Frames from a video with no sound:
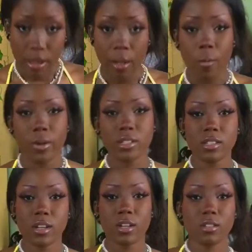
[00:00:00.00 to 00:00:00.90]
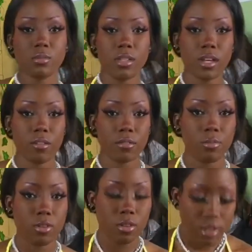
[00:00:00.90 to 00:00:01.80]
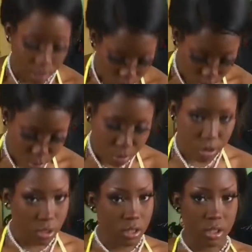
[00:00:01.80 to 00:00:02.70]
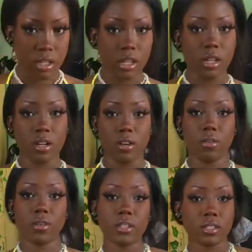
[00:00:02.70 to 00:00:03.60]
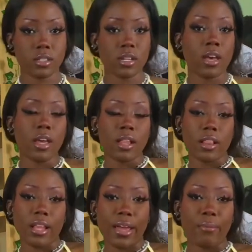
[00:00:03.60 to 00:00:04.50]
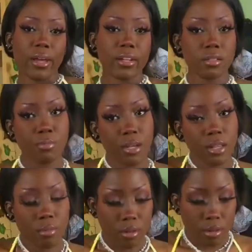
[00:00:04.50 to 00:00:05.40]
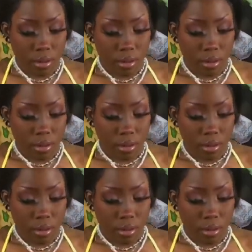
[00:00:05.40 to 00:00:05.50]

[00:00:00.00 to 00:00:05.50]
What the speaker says: once it's on, it's really comfortable. It's super stretchy. You know, it's lightweight. It's breathable.